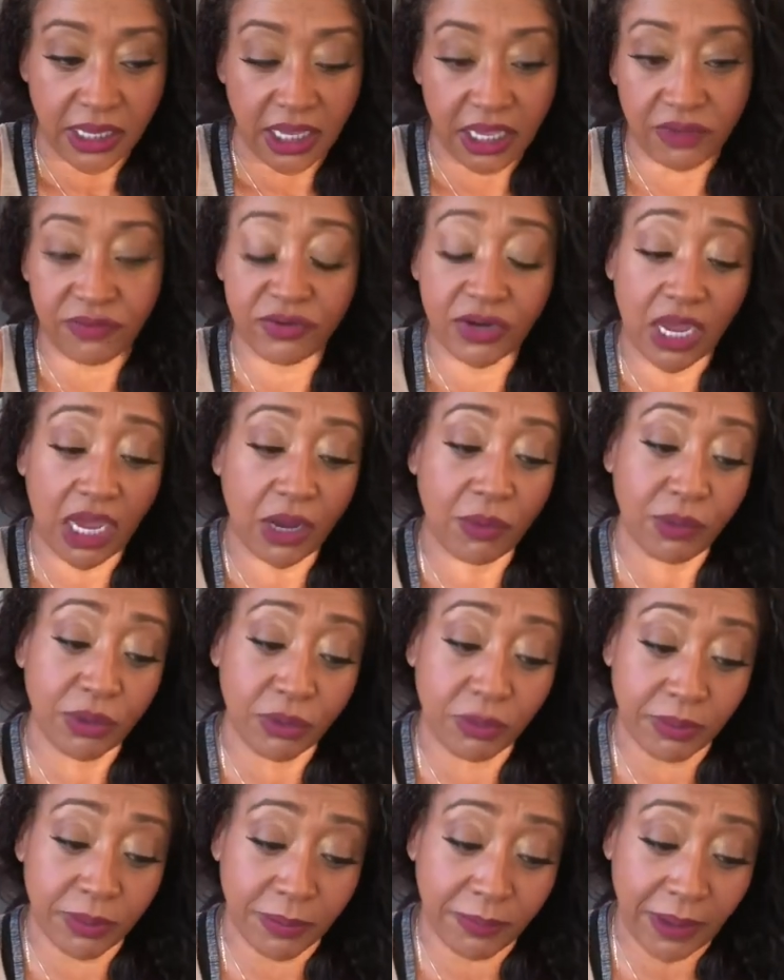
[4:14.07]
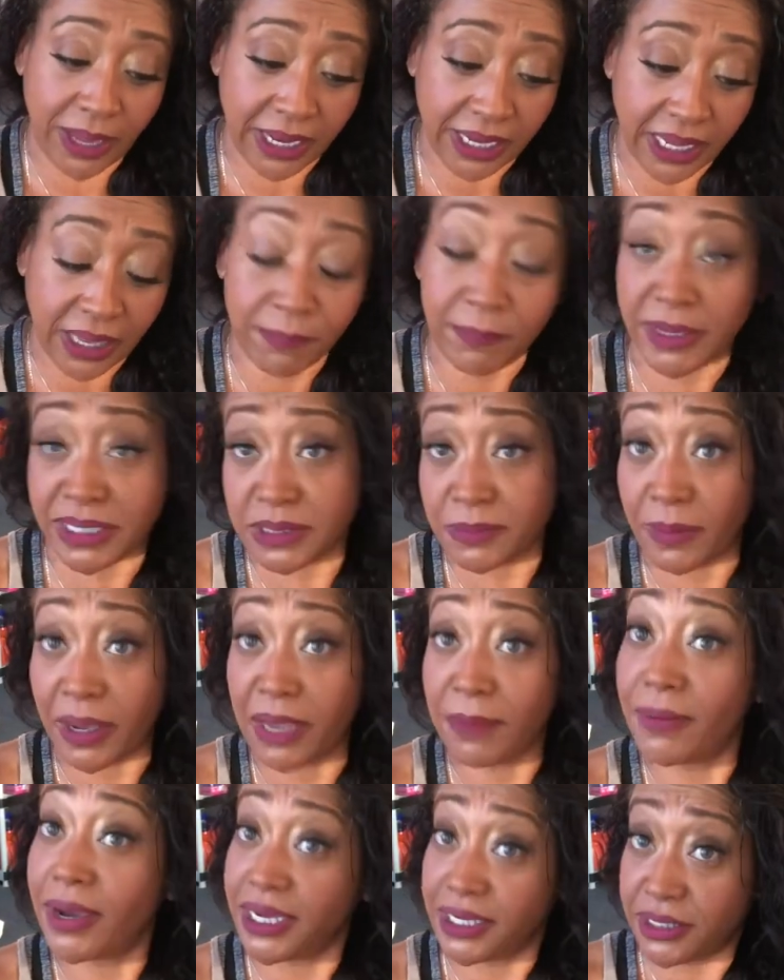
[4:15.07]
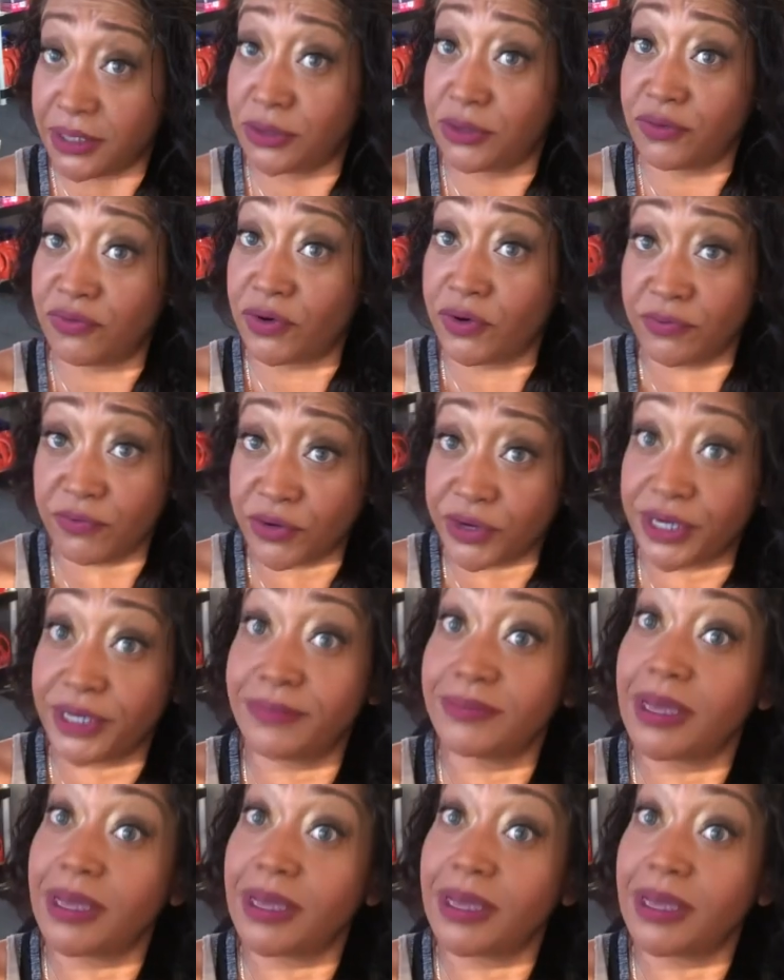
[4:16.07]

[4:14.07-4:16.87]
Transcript: If not, we will be back at Best Buy buying a new phone for him.